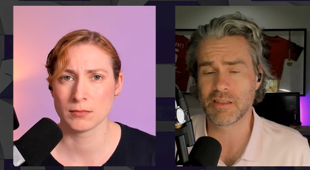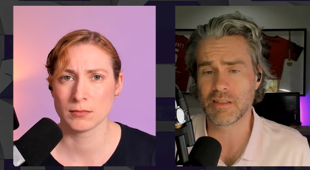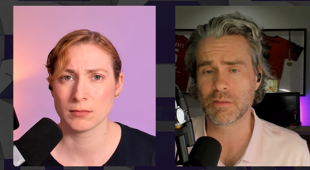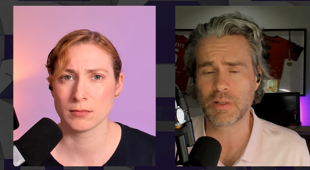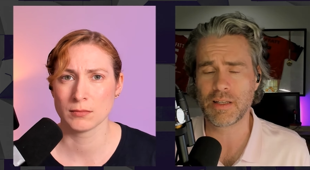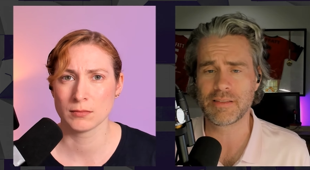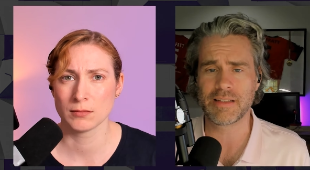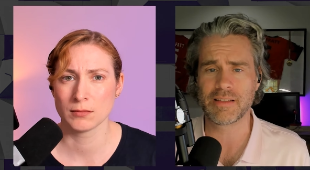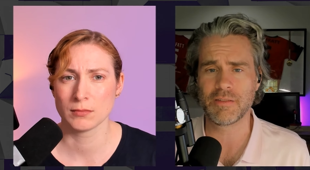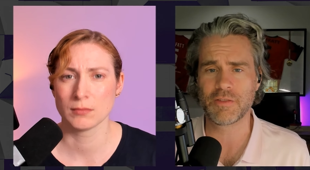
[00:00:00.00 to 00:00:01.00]
Speaker 1: and it's really
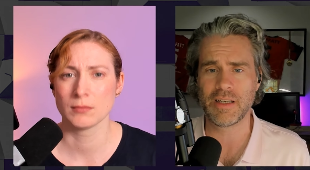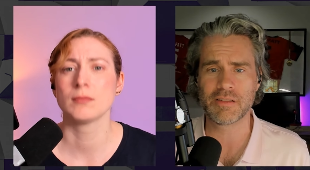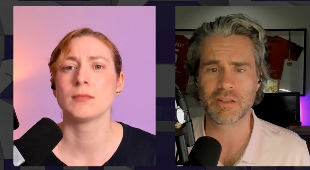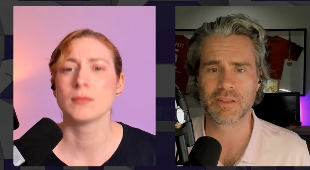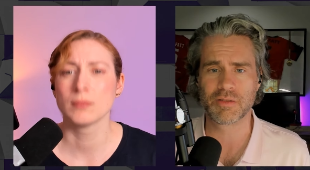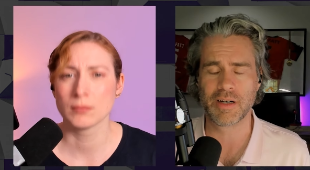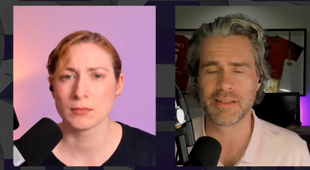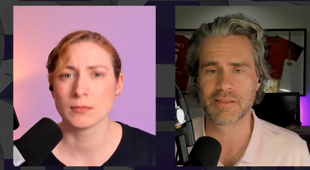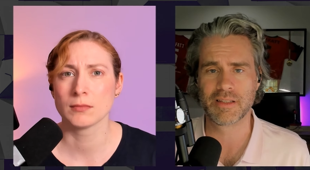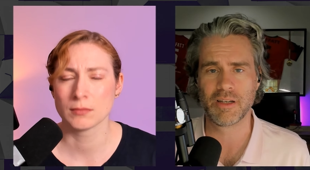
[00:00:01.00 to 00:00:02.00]
sensitive to interest
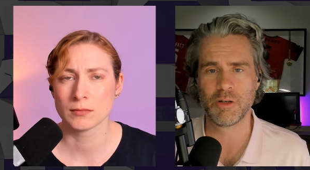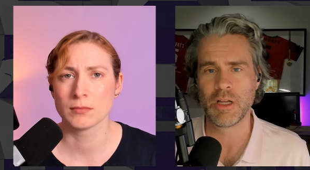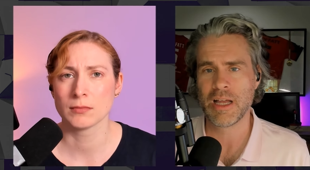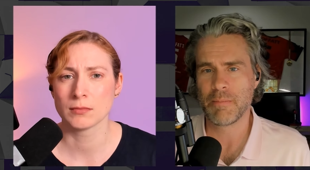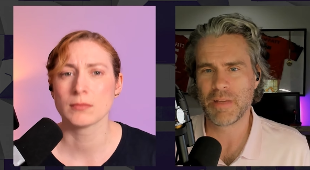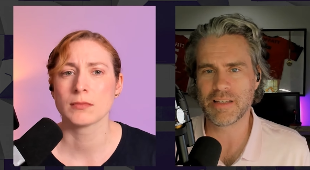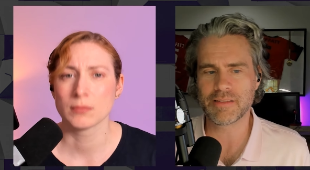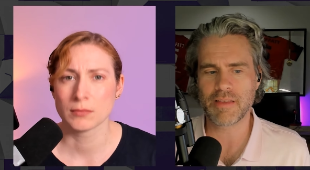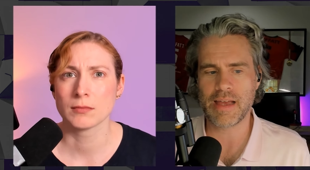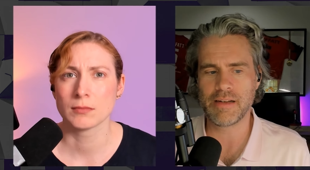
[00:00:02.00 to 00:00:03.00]
rates so because
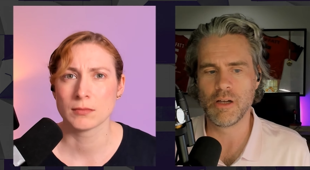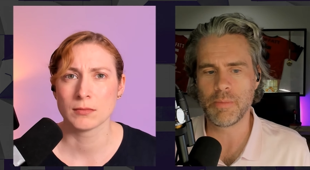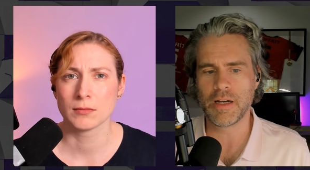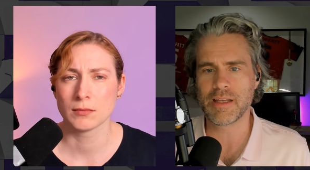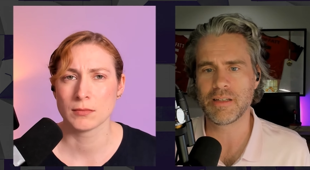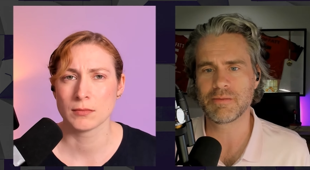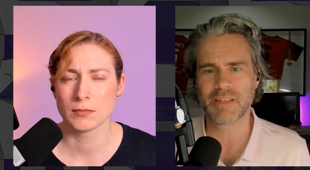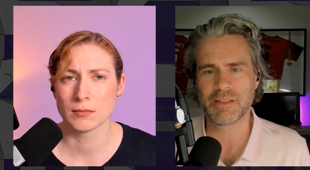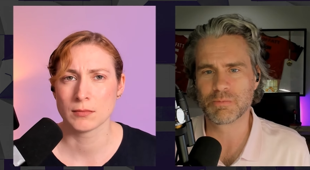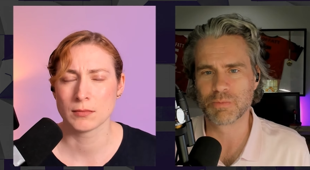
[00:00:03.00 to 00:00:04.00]
of that nobody can
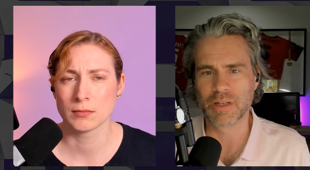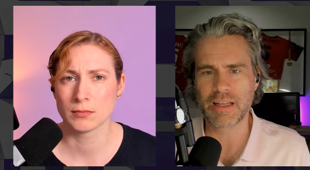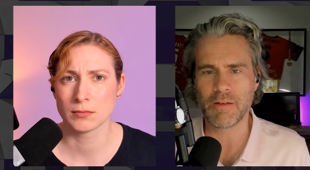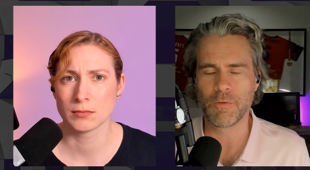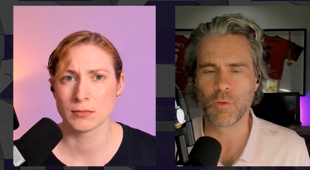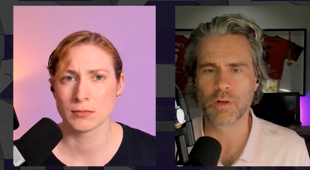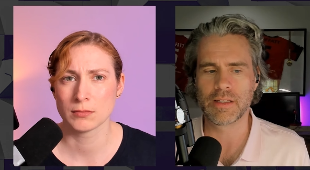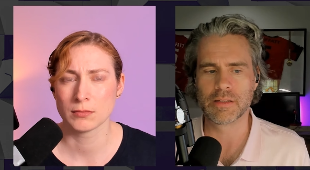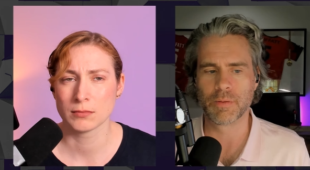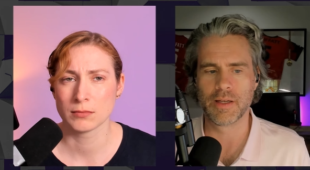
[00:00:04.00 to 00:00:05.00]
can really afford
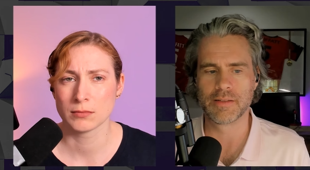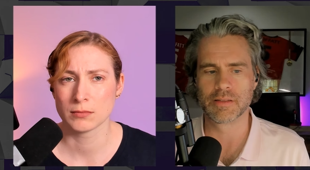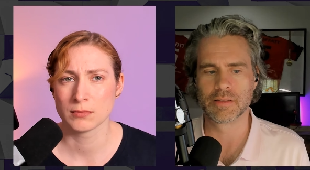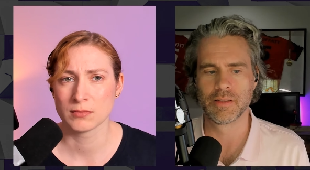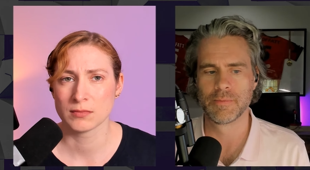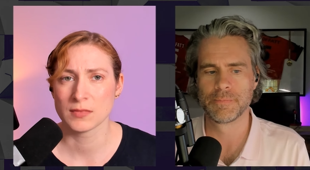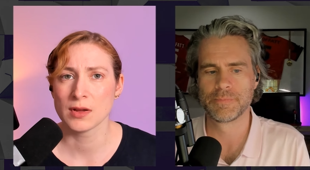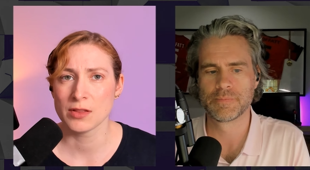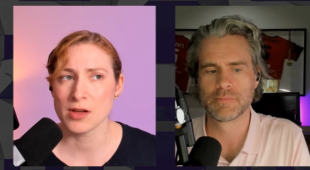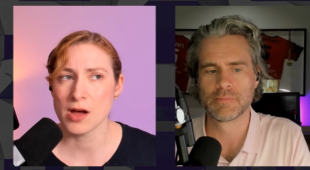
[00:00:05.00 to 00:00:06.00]
these places
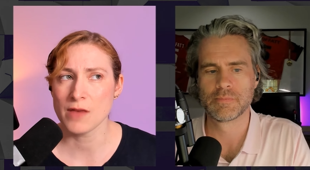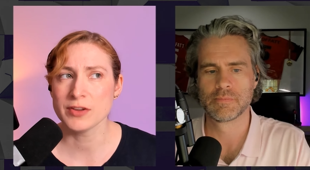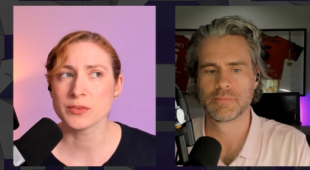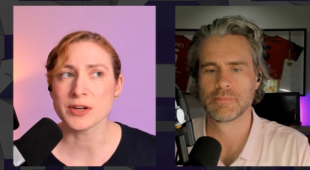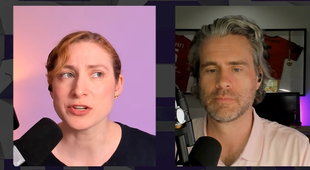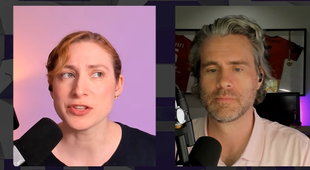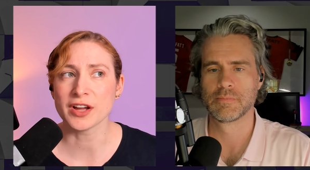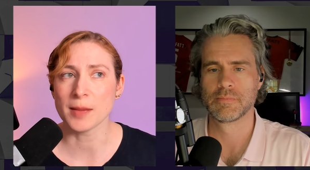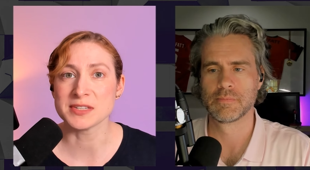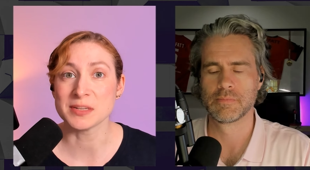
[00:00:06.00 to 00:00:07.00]
Speaker 2: the obvious question that
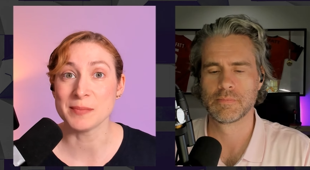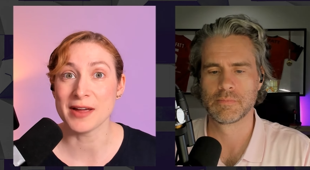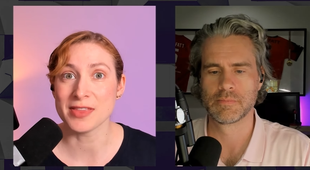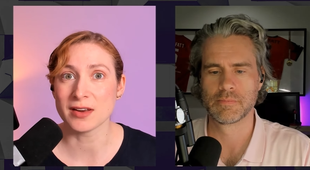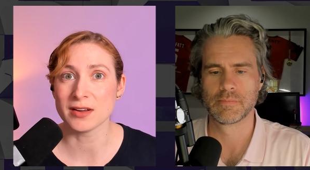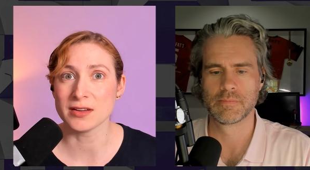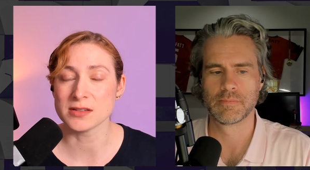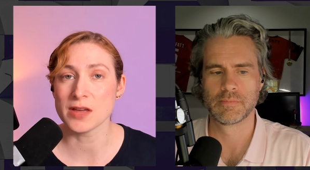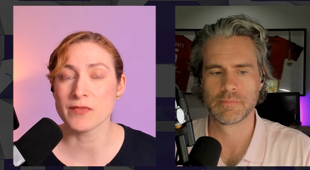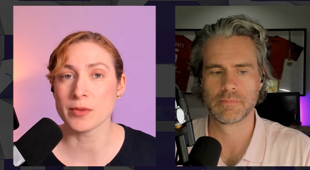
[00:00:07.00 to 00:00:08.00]
comes to mind then is
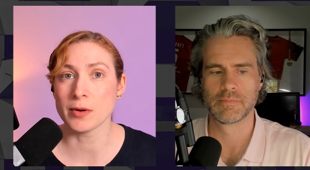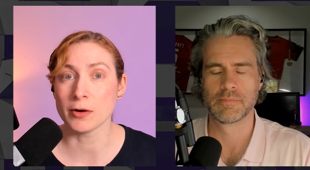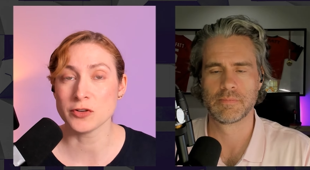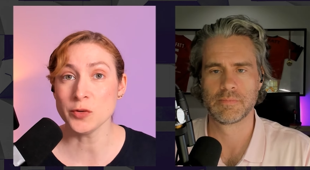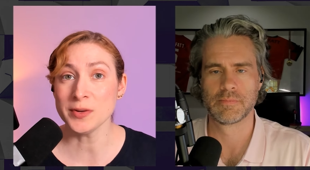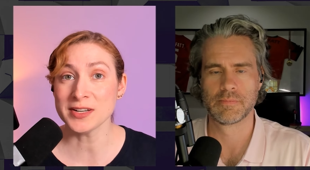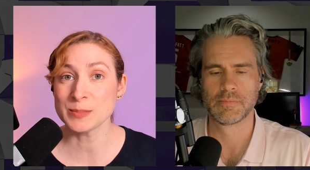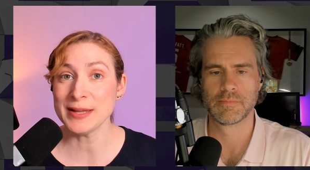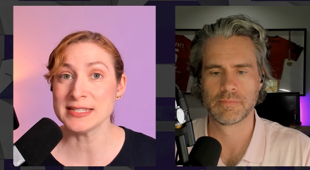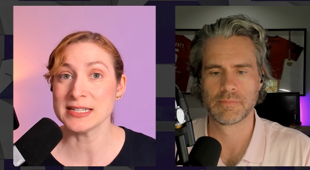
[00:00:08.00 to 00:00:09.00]
if they're too
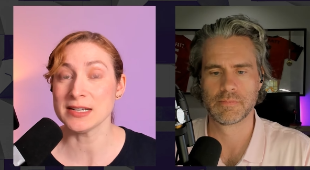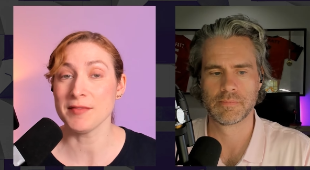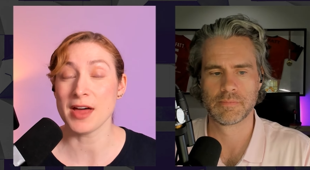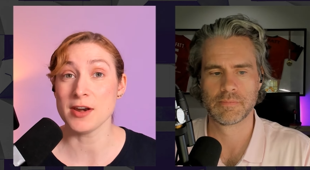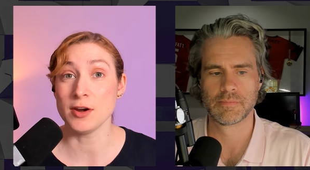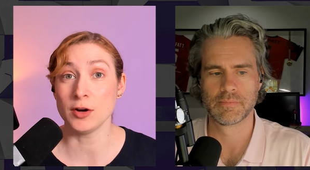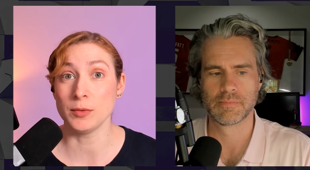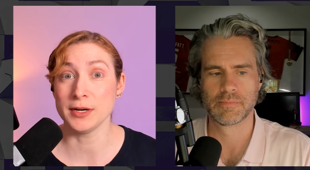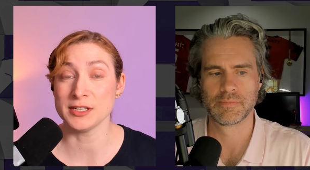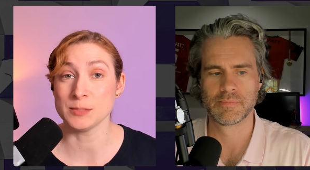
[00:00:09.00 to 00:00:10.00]
expensive that no one
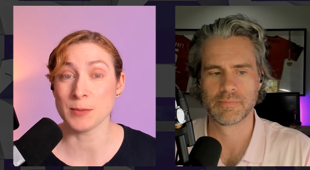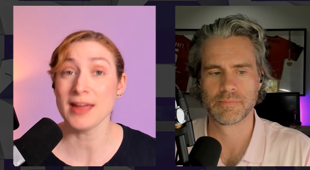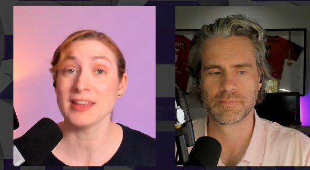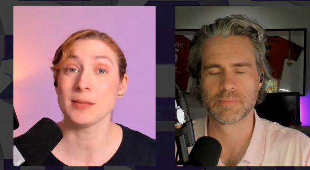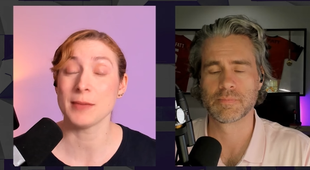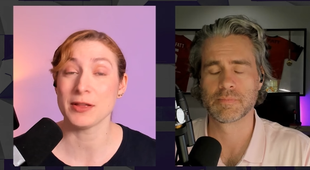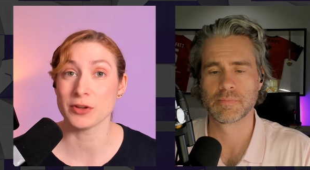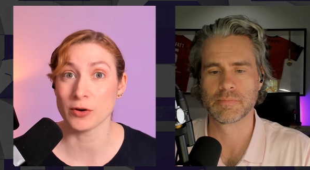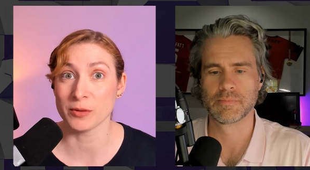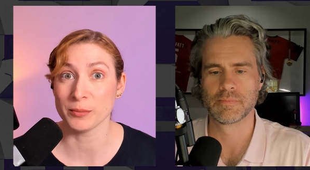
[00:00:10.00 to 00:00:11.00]
is buying them at the
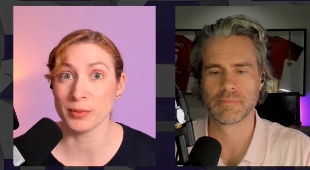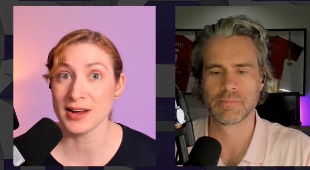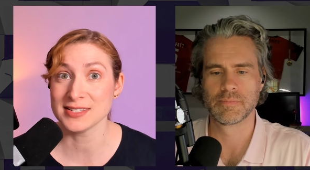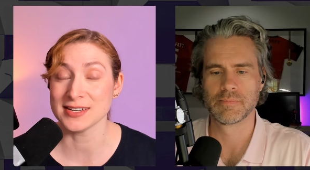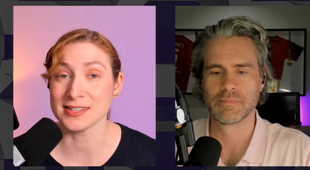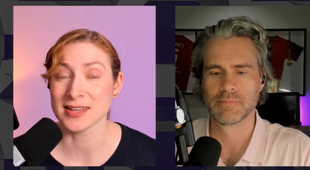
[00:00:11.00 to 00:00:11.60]
current prices